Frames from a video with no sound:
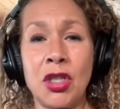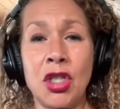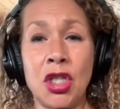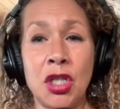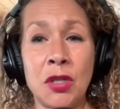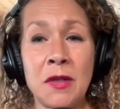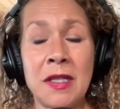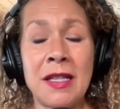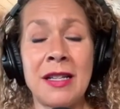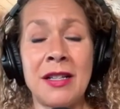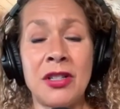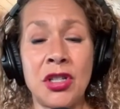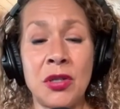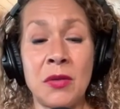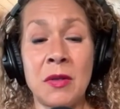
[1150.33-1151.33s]
choosing
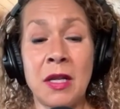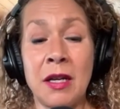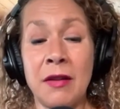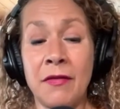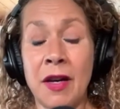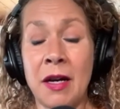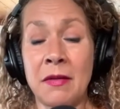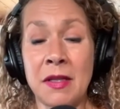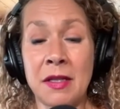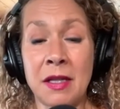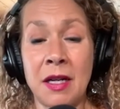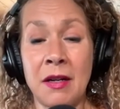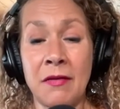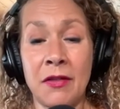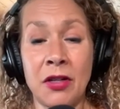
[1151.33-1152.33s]
to live
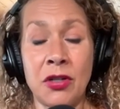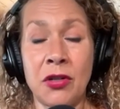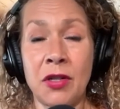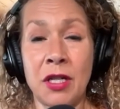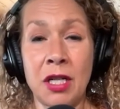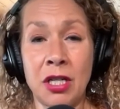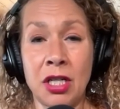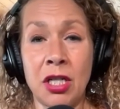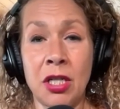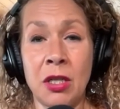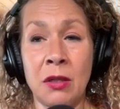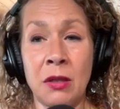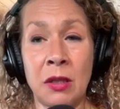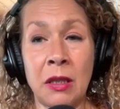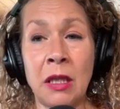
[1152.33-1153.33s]
outside of the
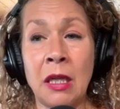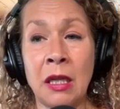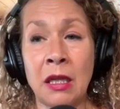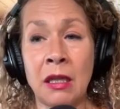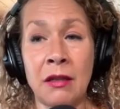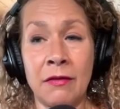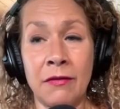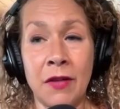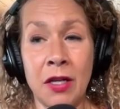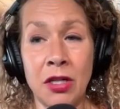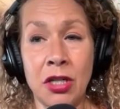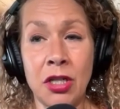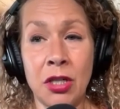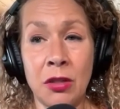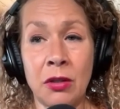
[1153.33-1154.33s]
traditional,
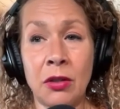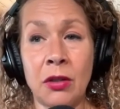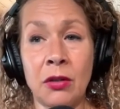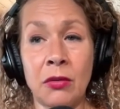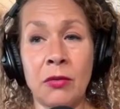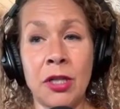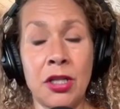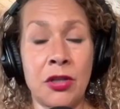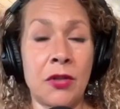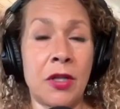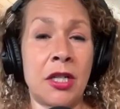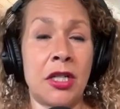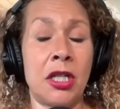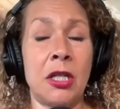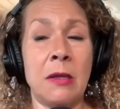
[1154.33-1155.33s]
conventional
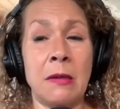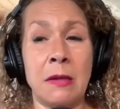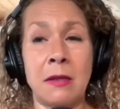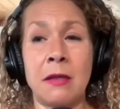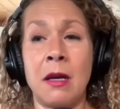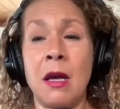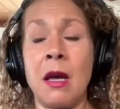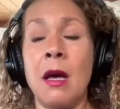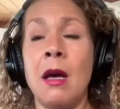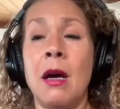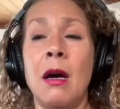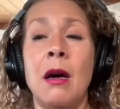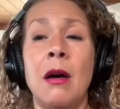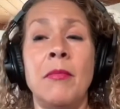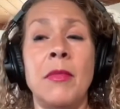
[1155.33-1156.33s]
restrictions.
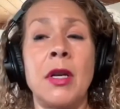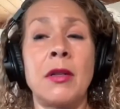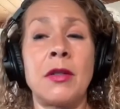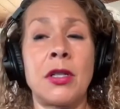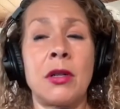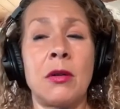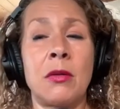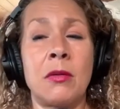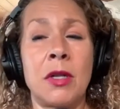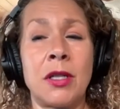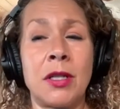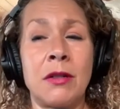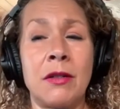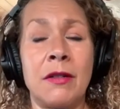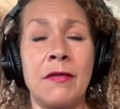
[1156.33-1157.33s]
And so, what's
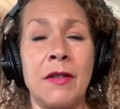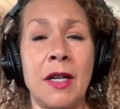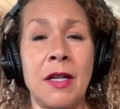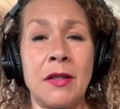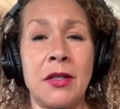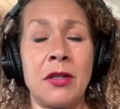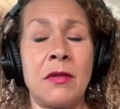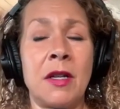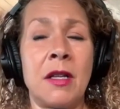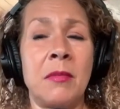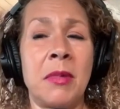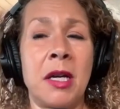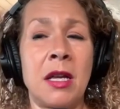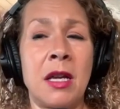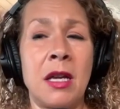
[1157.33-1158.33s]
your advice to
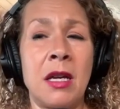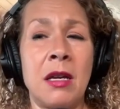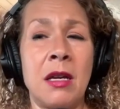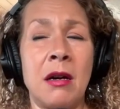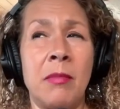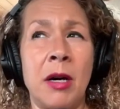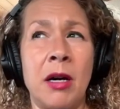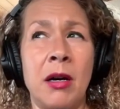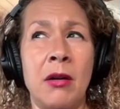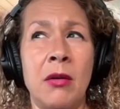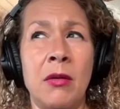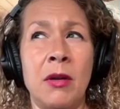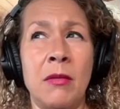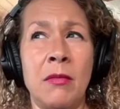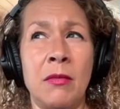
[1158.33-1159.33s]
anybody
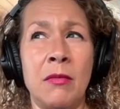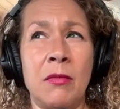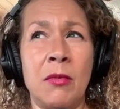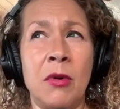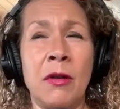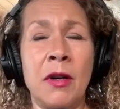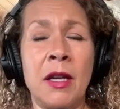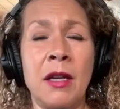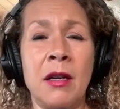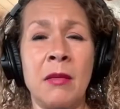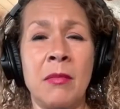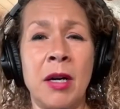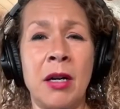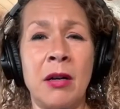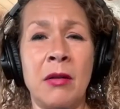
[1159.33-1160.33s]
about worrying
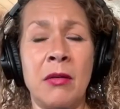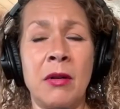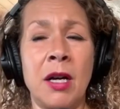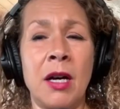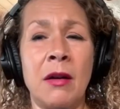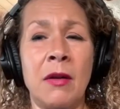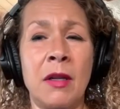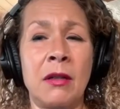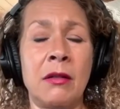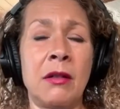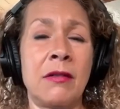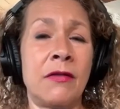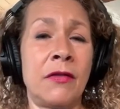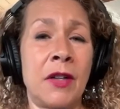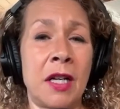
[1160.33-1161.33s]
about how it could
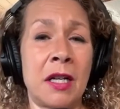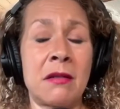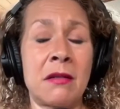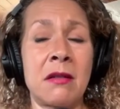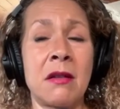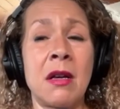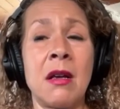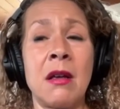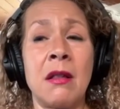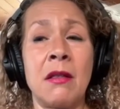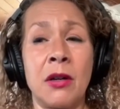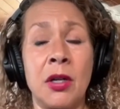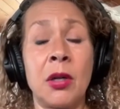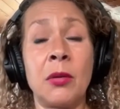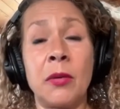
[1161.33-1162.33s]
affect their
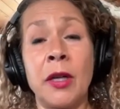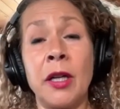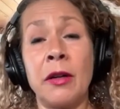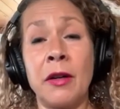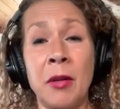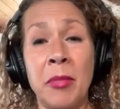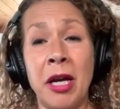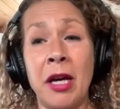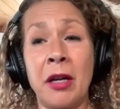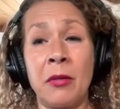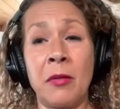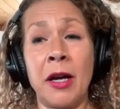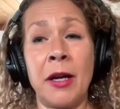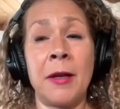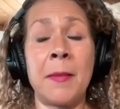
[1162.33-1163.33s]
career in a bad way?